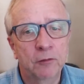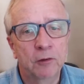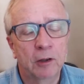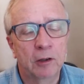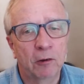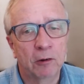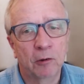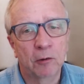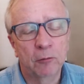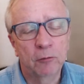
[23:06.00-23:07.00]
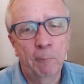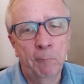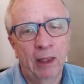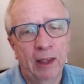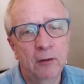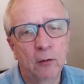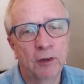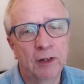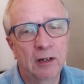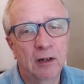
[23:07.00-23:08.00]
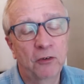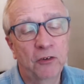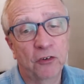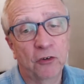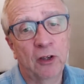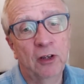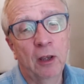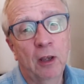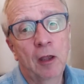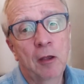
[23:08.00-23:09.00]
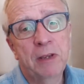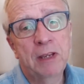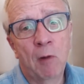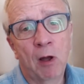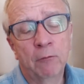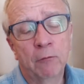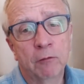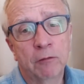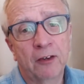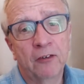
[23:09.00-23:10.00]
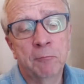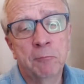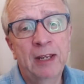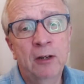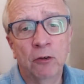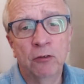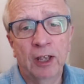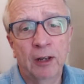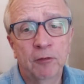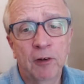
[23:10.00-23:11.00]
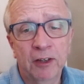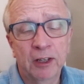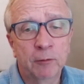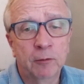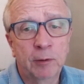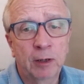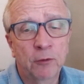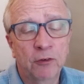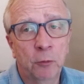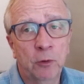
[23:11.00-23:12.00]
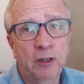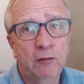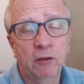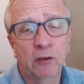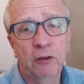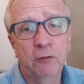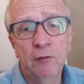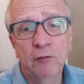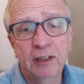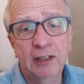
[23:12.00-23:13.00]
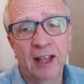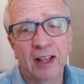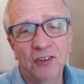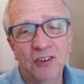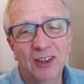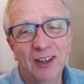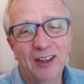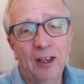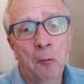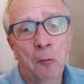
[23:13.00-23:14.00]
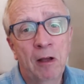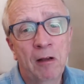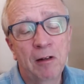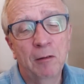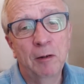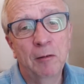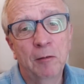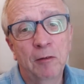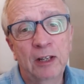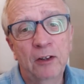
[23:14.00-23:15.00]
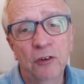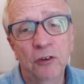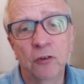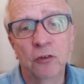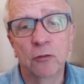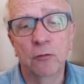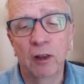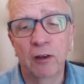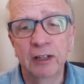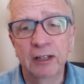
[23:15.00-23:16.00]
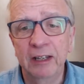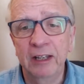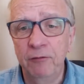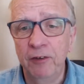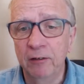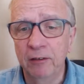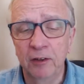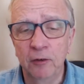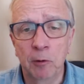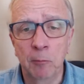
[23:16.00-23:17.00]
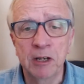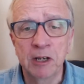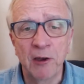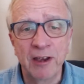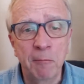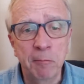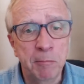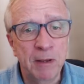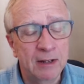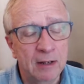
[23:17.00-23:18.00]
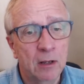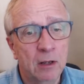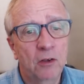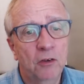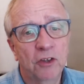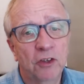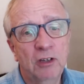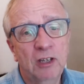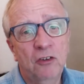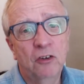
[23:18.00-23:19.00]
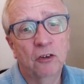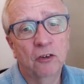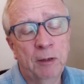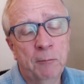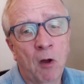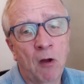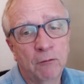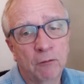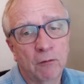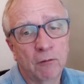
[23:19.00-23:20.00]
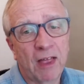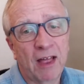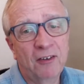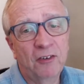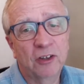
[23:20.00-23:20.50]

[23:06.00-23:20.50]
on a floodplain or fairly close to it, be mindful of that. It may not have had flooding for perhaps 20, 30, 50 years, but the incidence of flooding, if anything, is probably going up a bit. So you need to just be mindful of that.